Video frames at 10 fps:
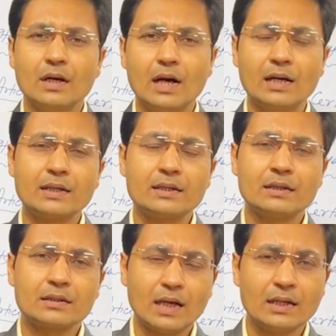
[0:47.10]
Article
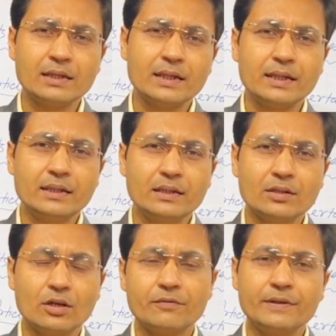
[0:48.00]
39
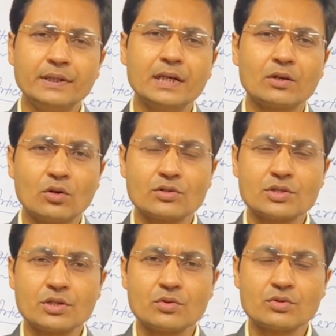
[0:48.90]
of Indian
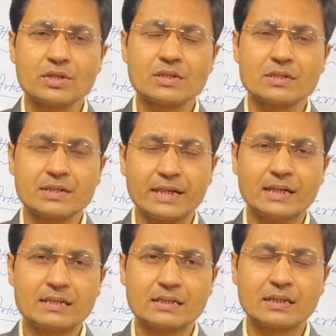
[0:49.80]
Constitution
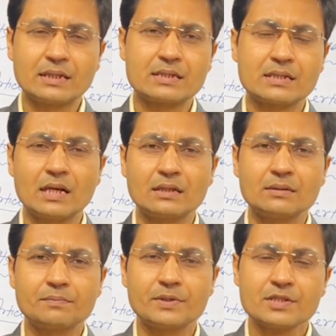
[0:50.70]
states that
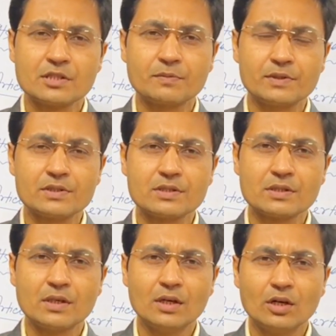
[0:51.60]
certain
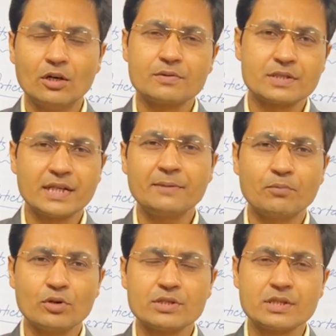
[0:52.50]
principles of state
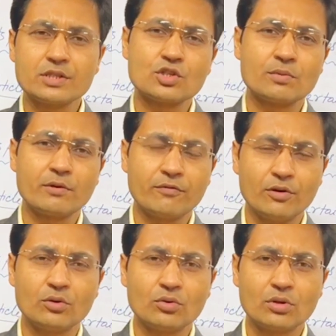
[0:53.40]
policy is to be
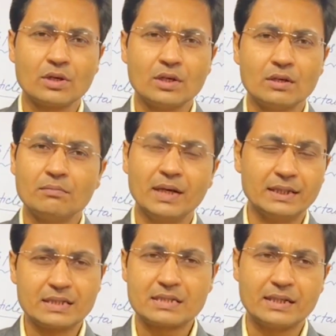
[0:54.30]
followed by
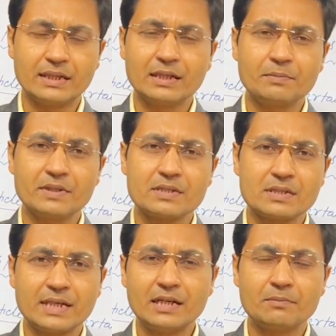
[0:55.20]
the state. That means
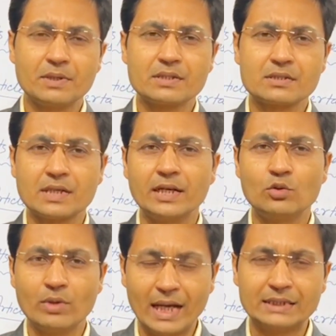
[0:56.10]
state must try
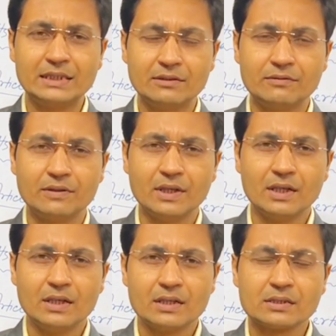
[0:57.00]
to achieve
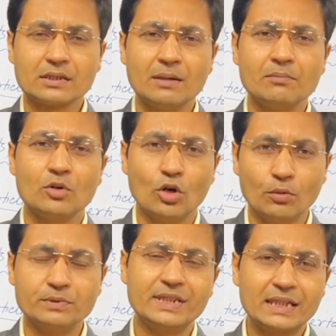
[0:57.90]
some
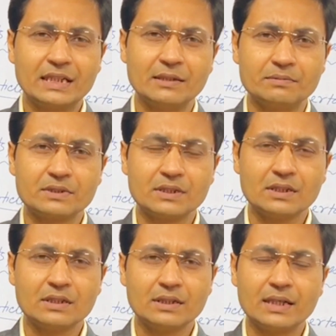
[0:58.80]
objectives,
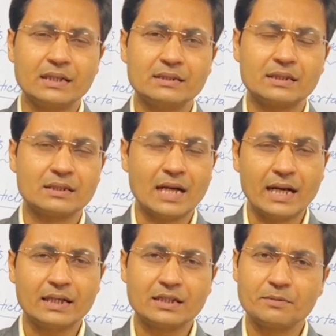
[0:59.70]
that is the
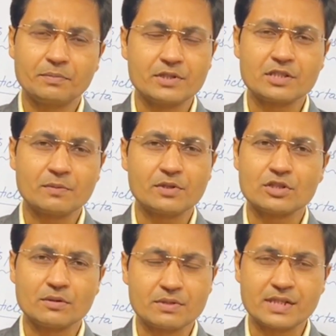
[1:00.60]
directive principles
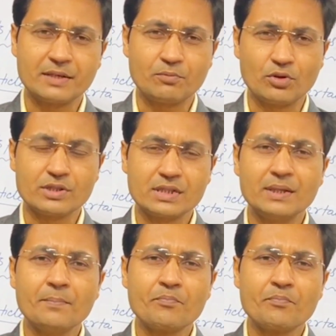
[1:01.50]
of state policy.